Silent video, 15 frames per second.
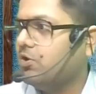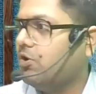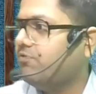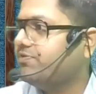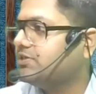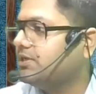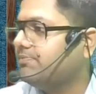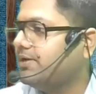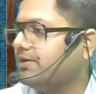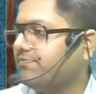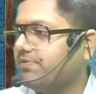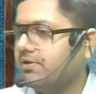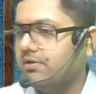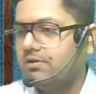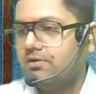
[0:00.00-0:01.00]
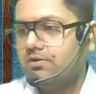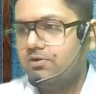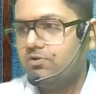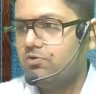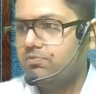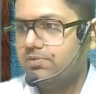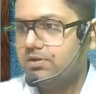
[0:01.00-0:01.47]
Official benefit,
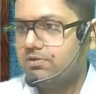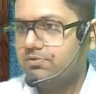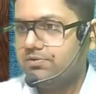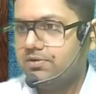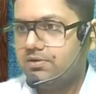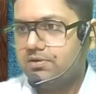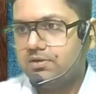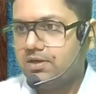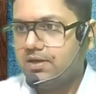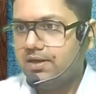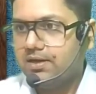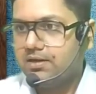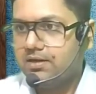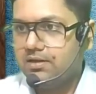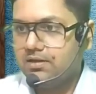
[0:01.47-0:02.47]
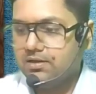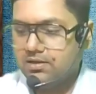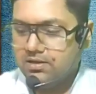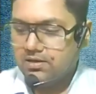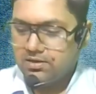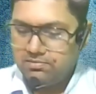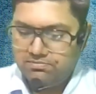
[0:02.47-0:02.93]
no perquisite. Correct? Eh?
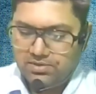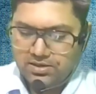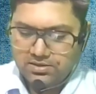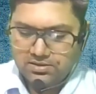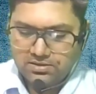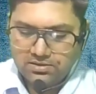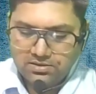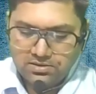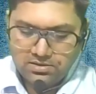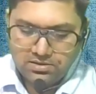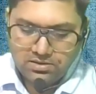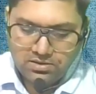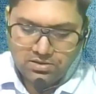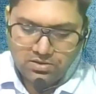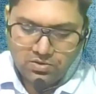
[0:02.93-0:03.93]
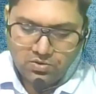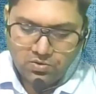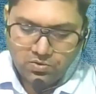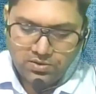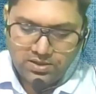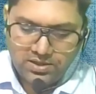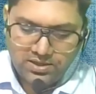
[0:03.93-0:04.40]
But
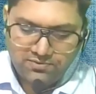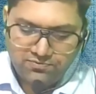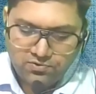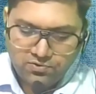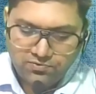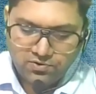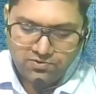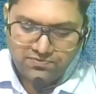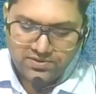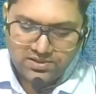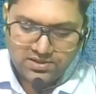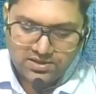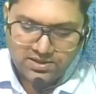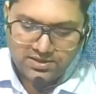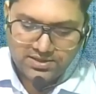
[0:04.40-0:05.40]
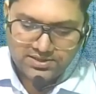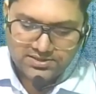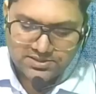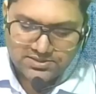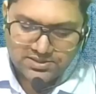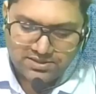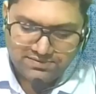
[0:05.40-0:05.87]
only if you fulfill the
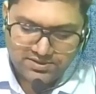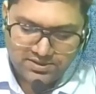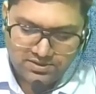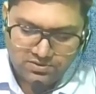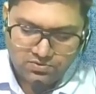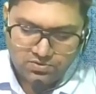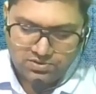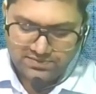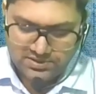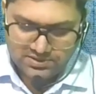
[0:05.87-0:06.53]
conditions given in note 1.